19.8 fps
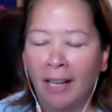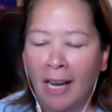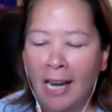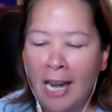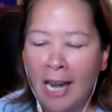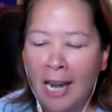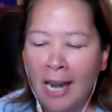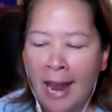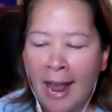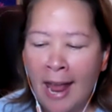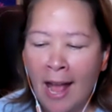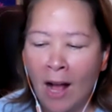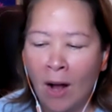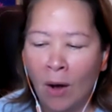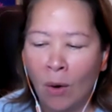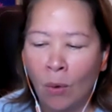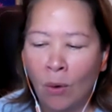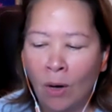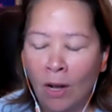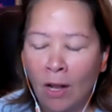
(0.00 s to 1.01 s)

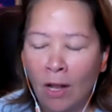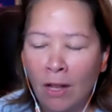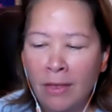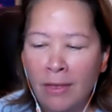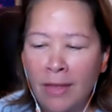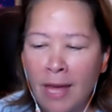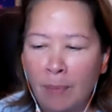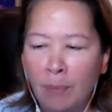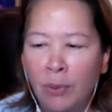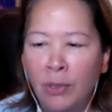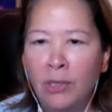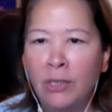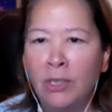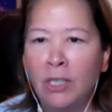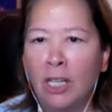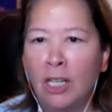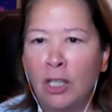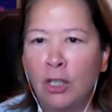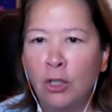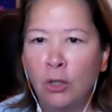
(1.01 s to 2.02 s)
now that puts
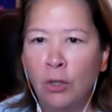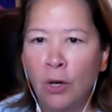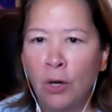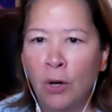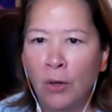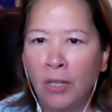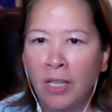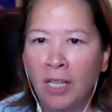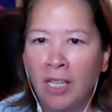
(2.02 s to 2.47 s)
on a judo gi